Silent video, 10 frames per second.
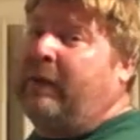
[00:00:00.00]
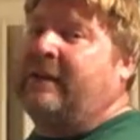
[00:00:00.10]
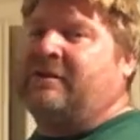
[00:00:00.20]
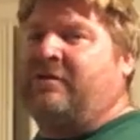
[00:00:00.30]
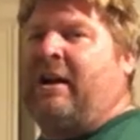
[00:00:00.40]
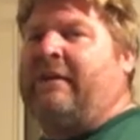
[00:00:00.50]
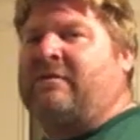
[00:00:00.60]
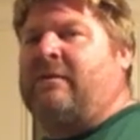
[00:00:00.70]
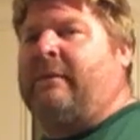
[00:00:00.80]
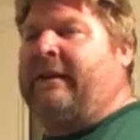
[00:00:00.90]
ways to drive
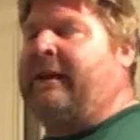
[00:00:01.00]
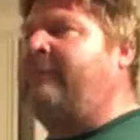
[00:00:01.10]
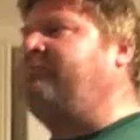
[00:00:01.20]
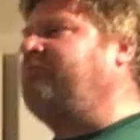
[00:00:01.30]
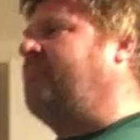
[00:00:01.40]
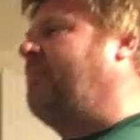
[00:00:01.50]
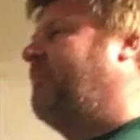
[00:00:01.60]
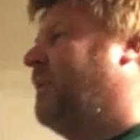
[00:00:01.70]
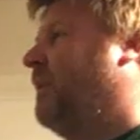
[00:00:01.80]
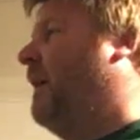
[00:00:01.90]
or something like that.
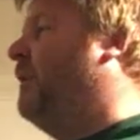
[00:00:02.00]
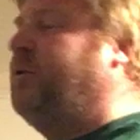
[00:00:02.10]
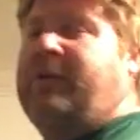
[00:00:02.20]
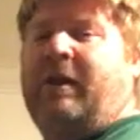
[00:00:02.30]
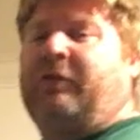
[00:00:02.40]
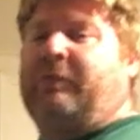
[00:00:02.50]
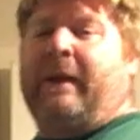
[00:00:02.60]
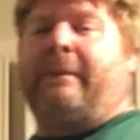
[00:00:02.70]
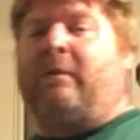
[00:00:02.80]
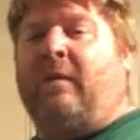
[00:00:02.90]
And who knows,
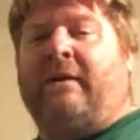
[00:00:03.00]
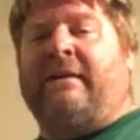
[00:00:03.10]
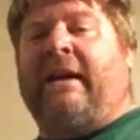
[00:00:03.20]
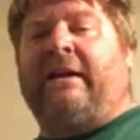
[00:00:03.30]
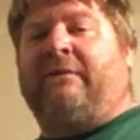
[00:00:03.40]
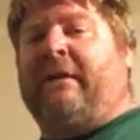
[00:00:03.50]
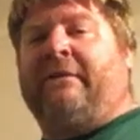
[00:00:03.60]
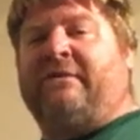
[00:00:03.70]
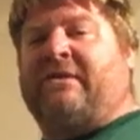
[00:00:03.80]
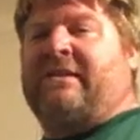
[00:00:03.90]
maybe one day if
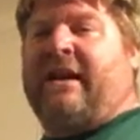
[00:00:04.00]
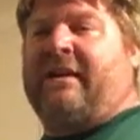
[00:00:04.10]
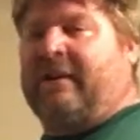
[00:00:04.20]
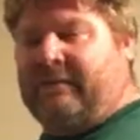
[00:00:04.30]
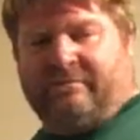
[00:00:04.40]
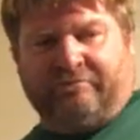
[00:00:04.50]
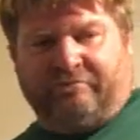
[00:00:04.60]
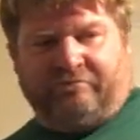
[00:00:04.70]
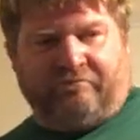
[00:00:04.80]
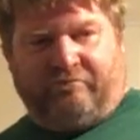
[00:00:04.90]
I've just got
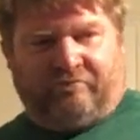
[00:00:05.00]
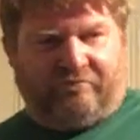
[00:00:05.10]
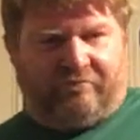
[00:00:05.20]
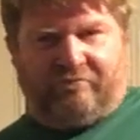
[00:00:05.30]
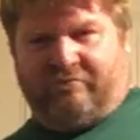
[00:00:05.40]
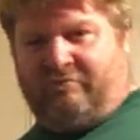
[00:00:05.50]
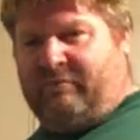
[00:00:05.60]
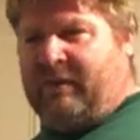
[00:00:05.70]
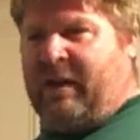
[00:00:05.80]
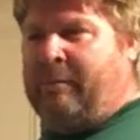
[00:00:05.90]

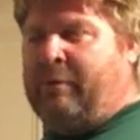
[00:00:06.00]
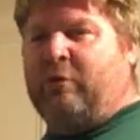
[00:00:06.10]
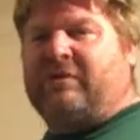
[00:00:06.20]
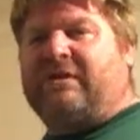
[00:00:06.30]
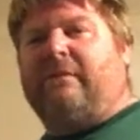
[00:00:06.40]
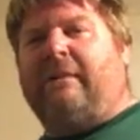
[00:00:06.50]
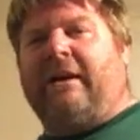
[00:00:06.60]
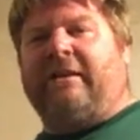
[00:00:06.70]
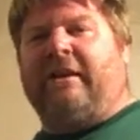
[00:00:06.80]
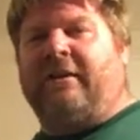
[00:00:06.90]
a boost in
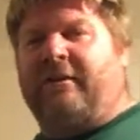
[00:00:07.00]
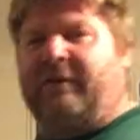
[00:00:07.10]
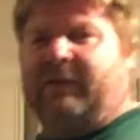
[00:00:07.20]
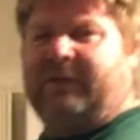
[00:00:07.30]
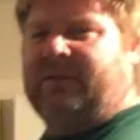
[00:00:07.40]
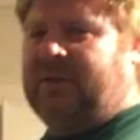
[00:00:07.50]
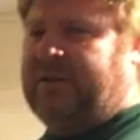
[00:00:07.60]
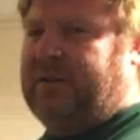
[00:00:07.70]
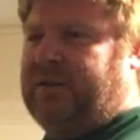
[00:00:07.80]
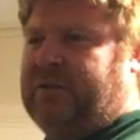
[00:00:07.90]
my gear to
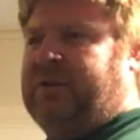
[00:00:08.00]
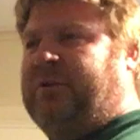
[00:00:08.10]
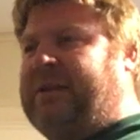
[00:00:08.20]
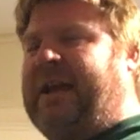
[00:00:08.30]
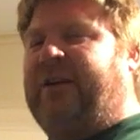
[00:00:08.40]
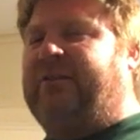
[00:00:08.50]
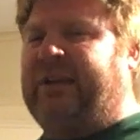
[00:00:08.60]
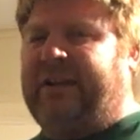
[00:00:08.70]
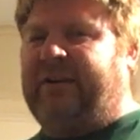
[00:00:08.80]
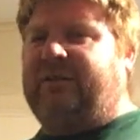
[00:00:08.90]
go down
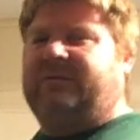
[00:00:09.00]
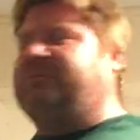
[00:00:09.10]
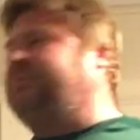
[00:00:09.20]
there and